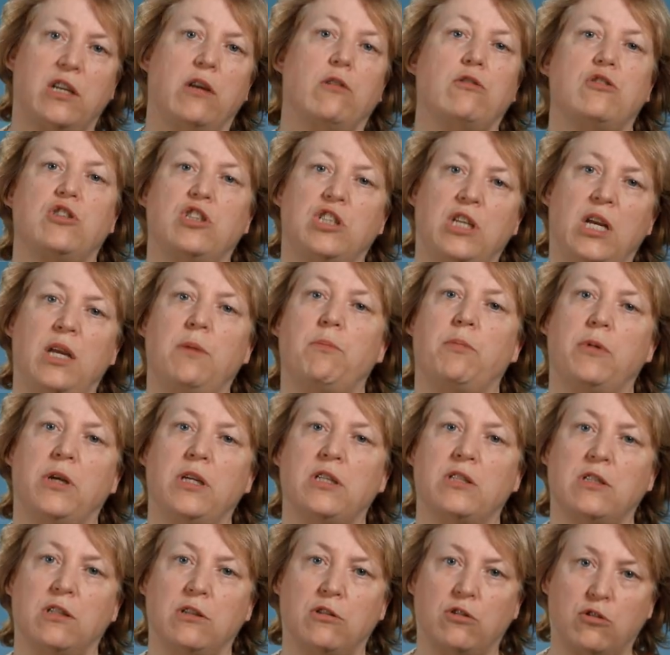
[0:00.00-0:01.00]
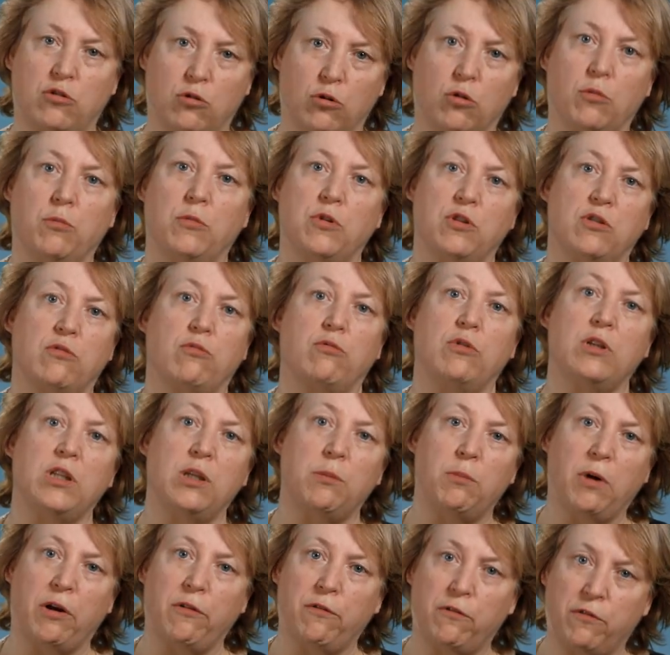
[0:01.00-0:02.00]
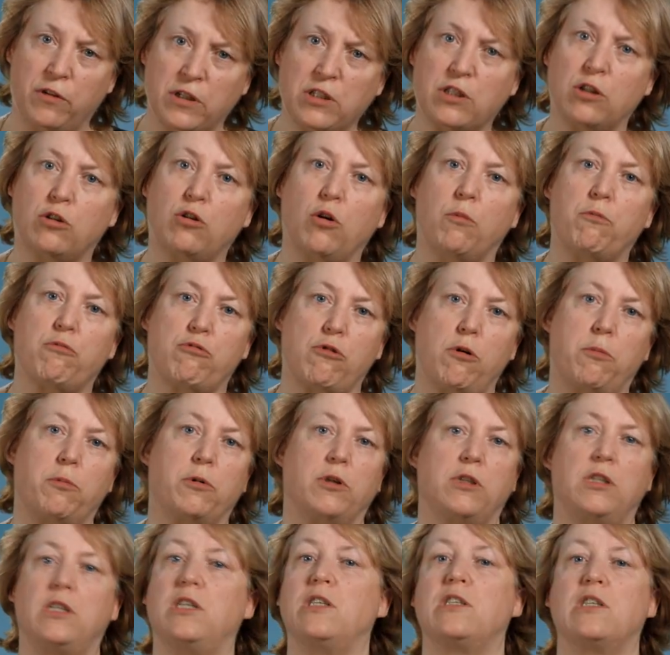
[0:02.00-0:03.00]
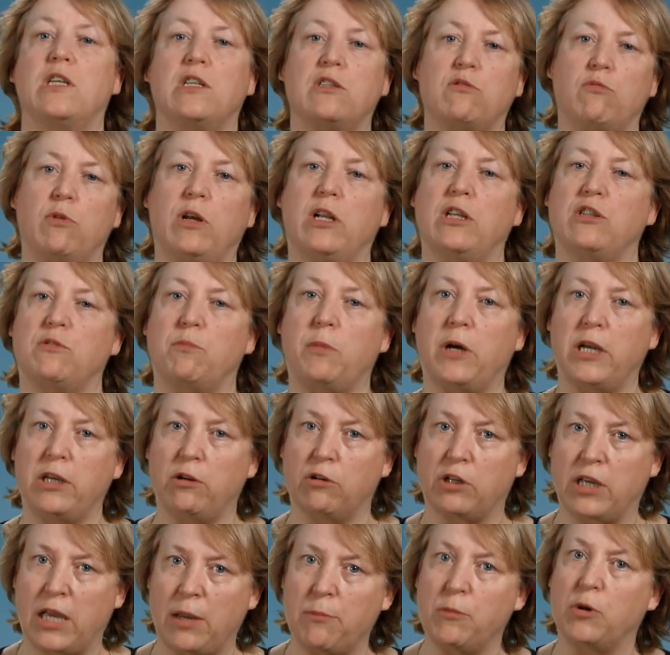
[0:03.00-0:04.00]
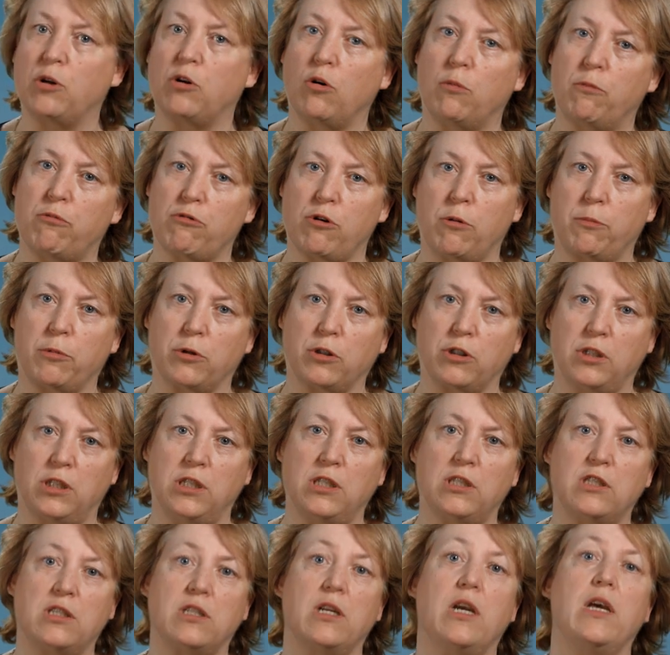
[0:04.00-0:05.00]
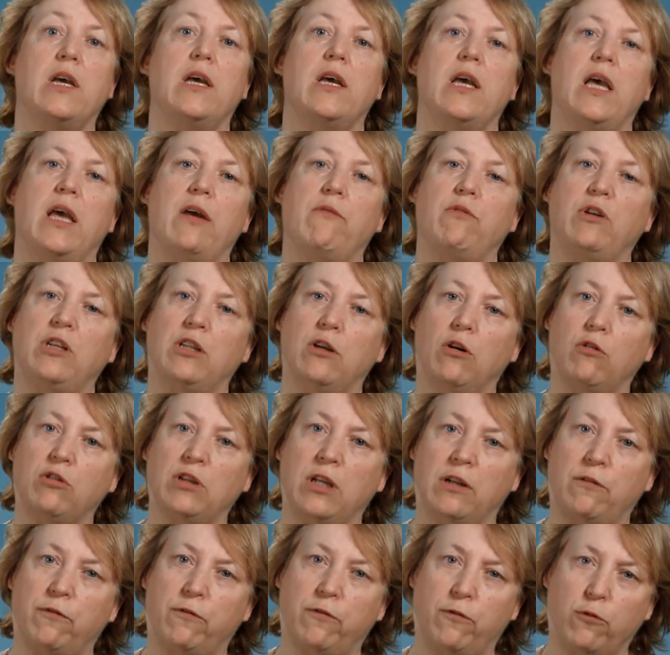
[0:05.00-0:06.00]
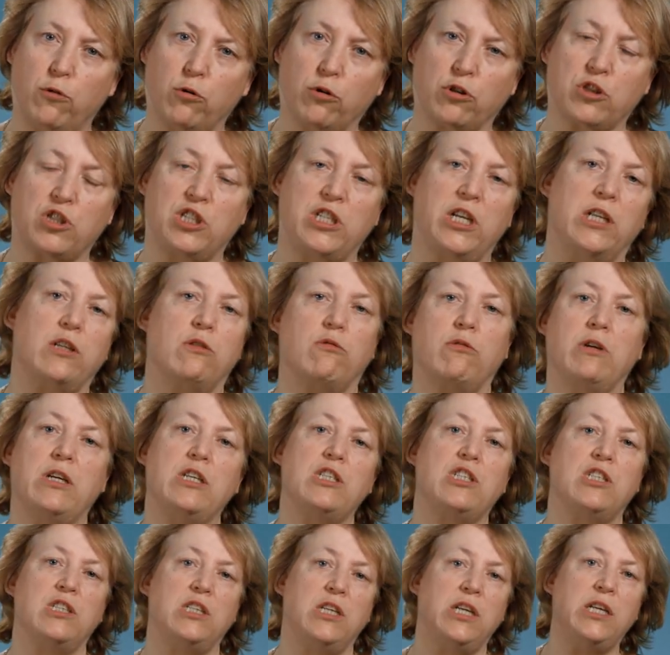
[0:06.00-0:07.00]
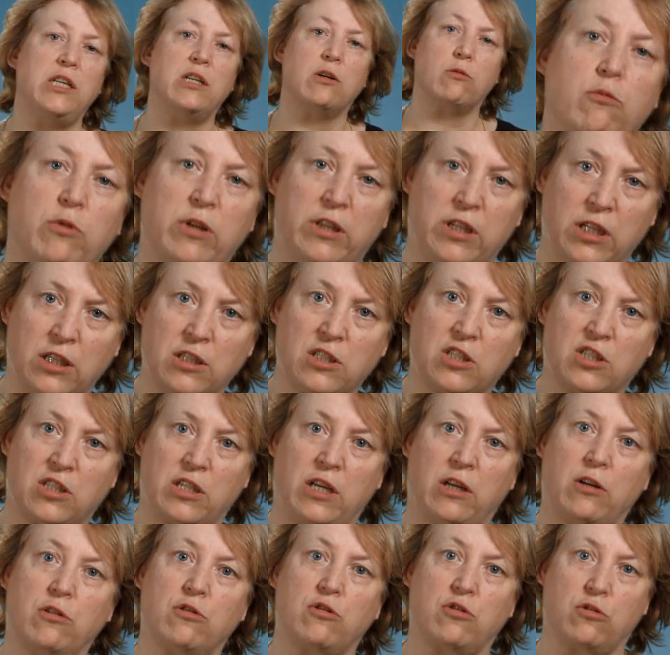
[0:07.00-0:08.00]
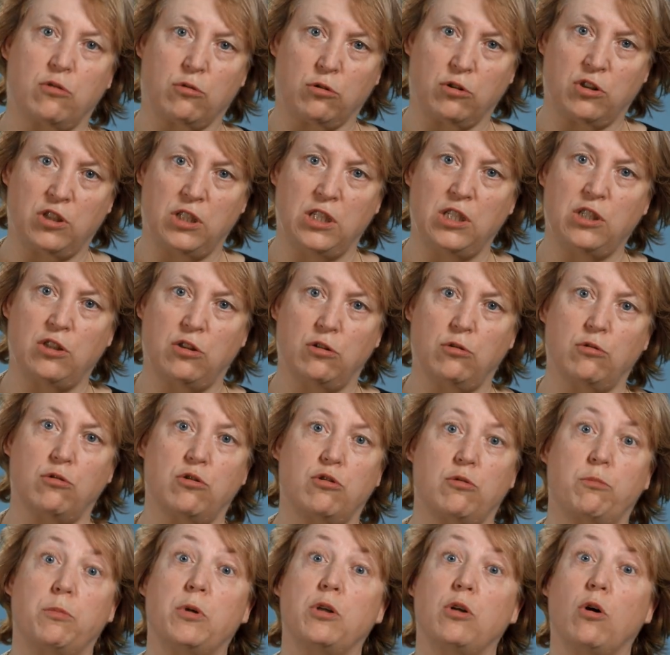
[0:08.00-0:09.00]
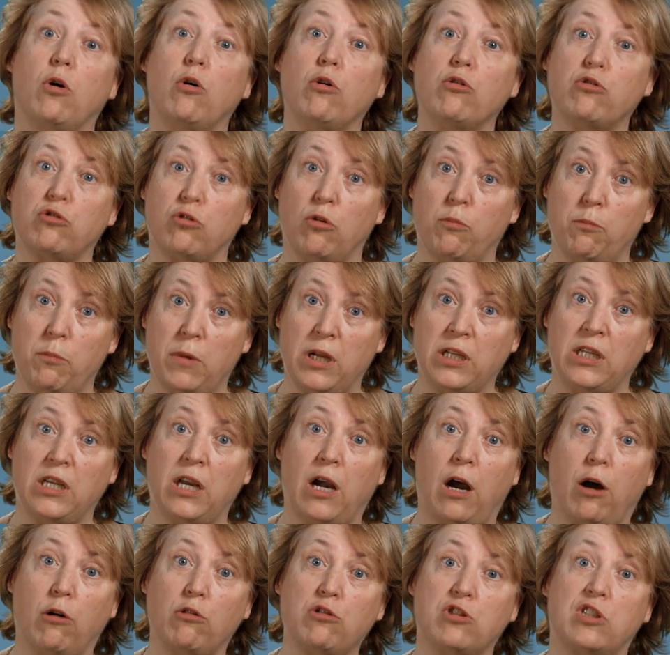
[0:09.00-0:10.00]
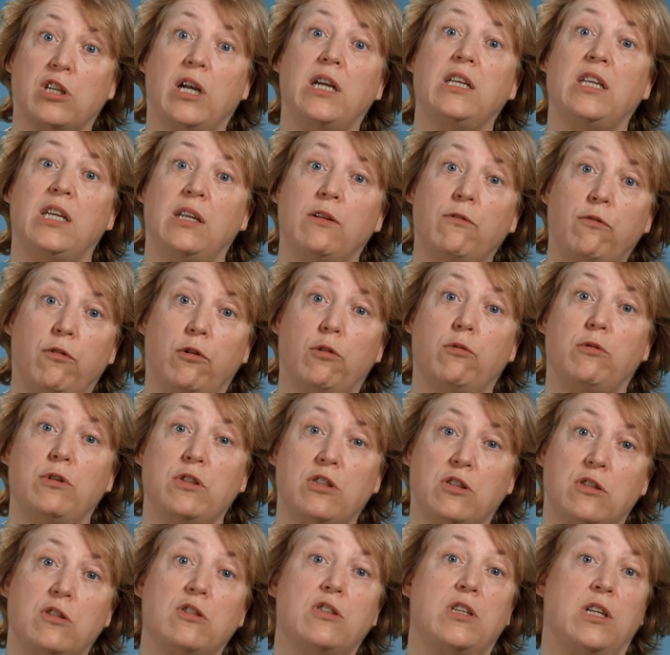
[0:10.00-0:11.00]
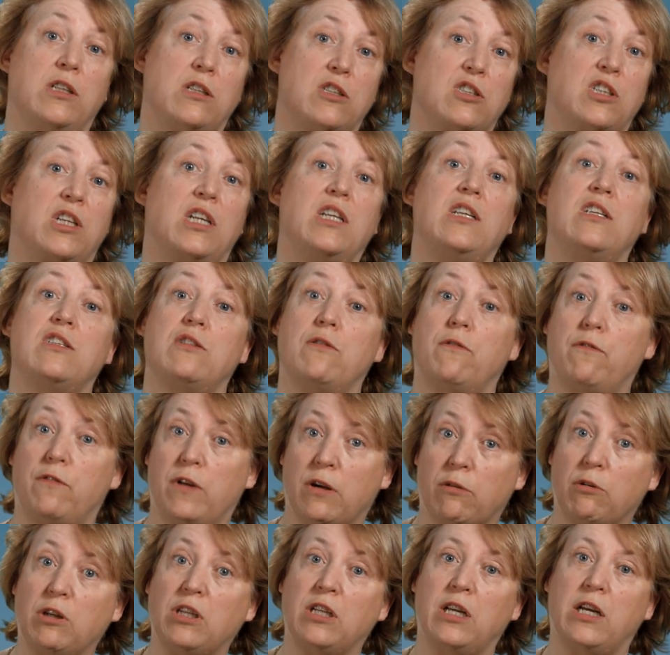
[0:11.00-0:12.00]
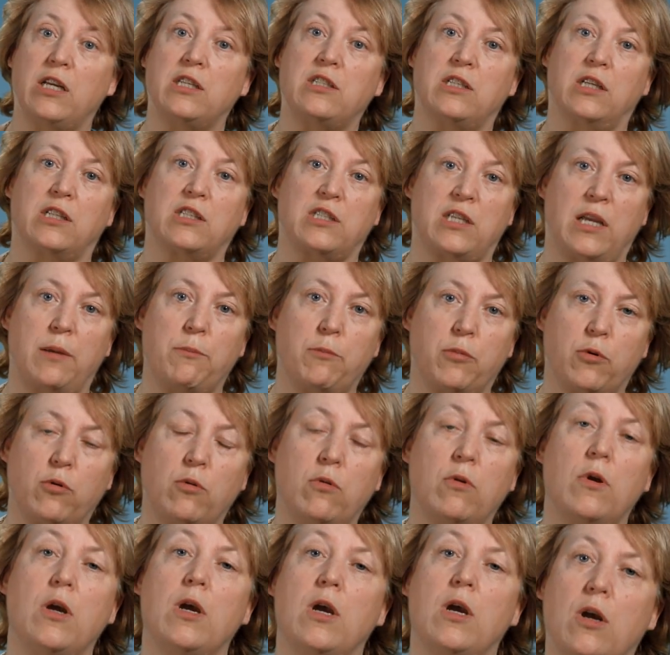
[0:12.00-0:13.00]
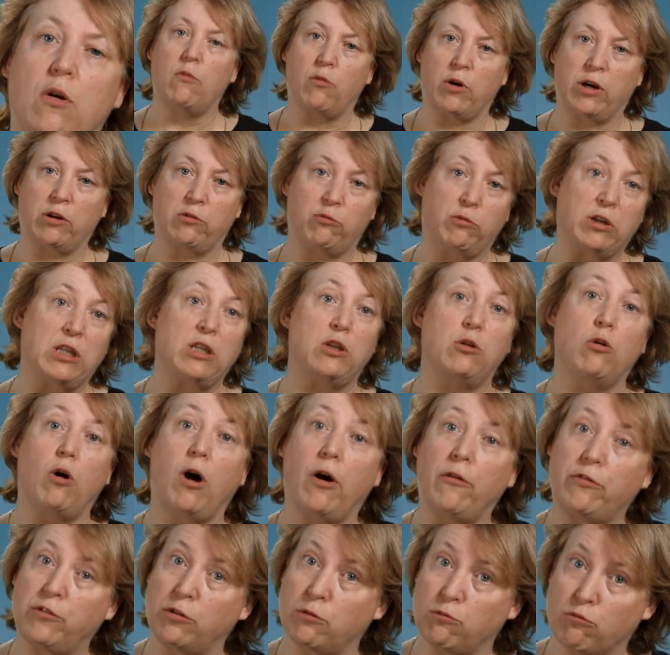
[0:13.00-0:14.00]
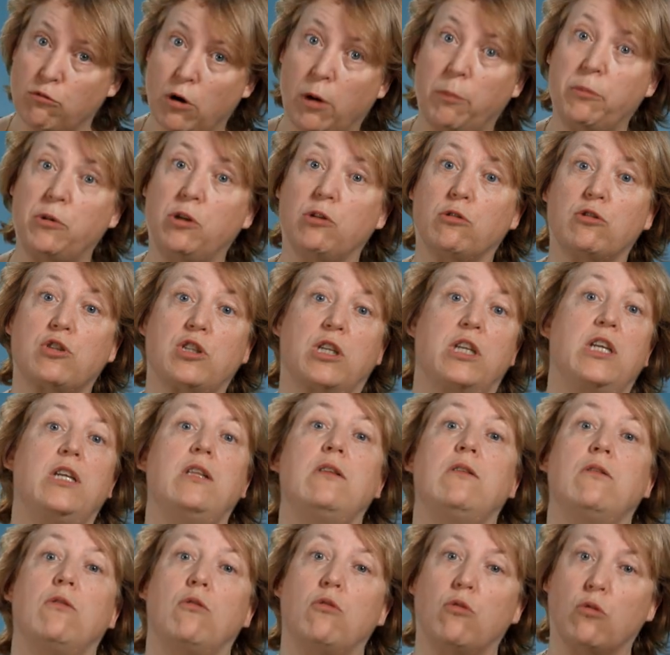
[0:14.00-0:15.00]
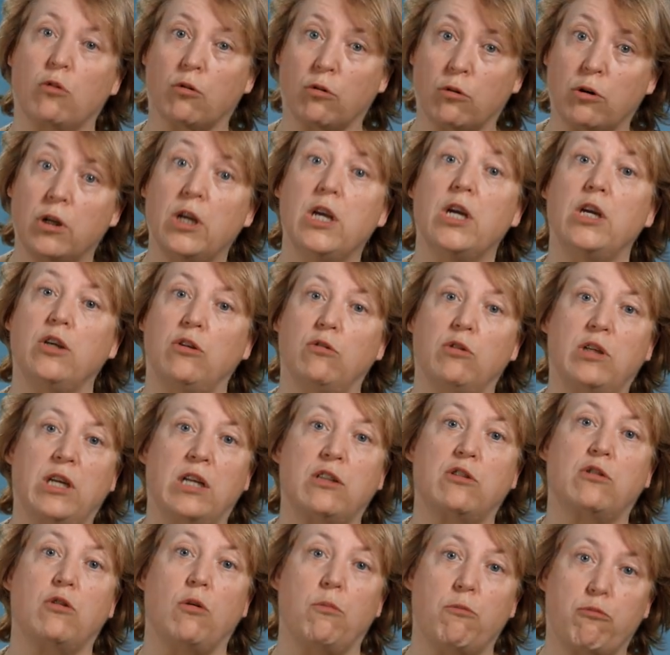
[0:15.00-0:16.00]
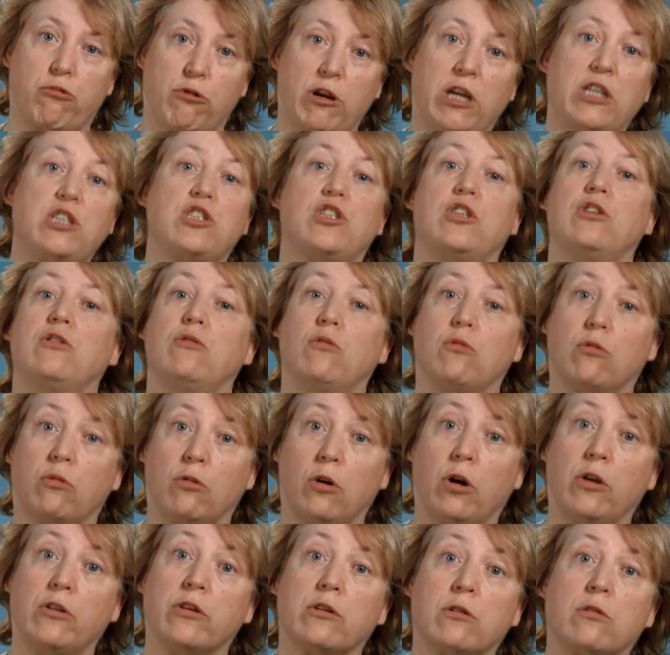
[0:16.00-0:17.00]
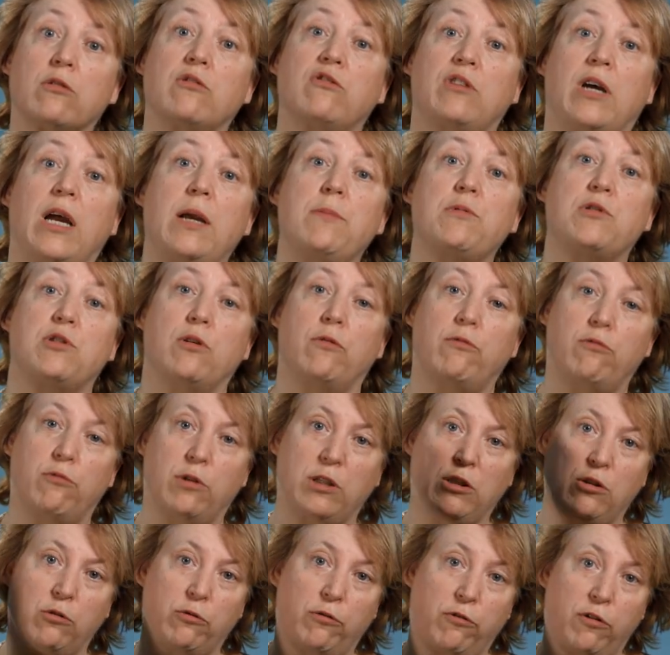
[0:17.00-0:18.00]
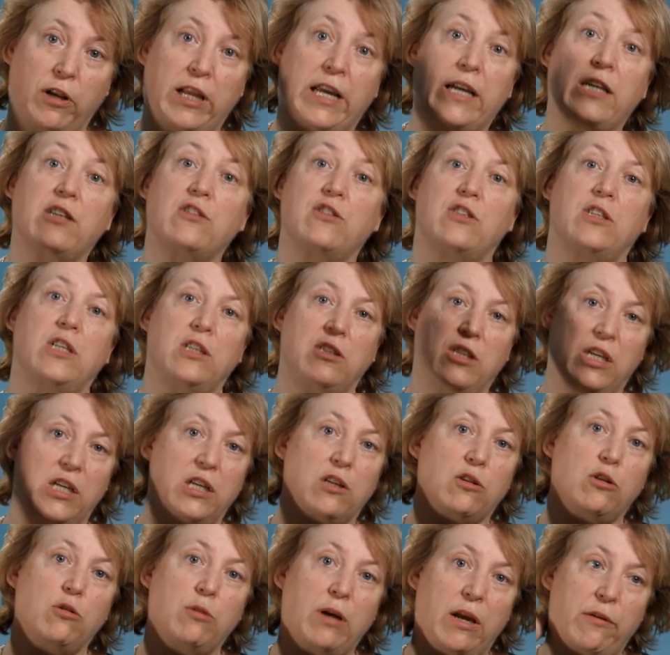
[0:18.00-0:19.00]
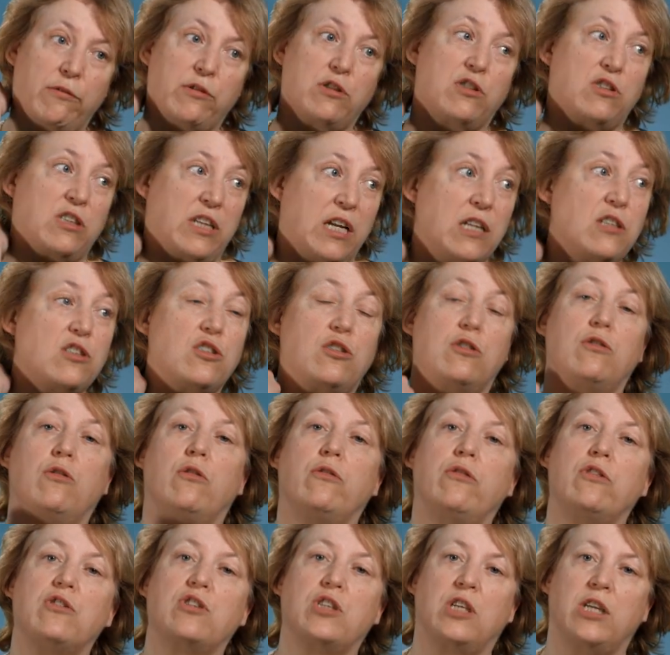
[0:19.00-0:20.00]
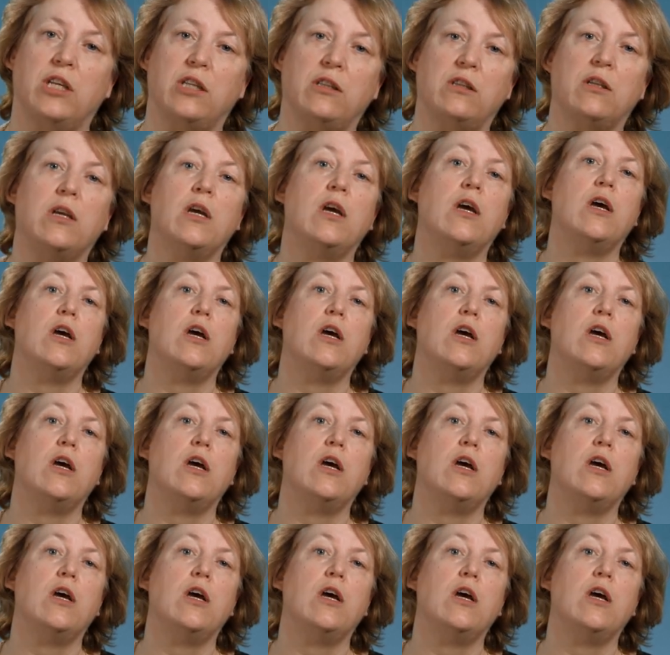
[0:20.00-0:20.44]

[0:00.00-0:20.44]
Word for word: cell shape is determined really by physical properties as well as biochemical properties, and we know that force generation either within cells or tissues, but also many outside influences, and the skin is a very very nice example where, where you often rub your skin or you get compression or other types of when you flex that here you have a tension on the skin.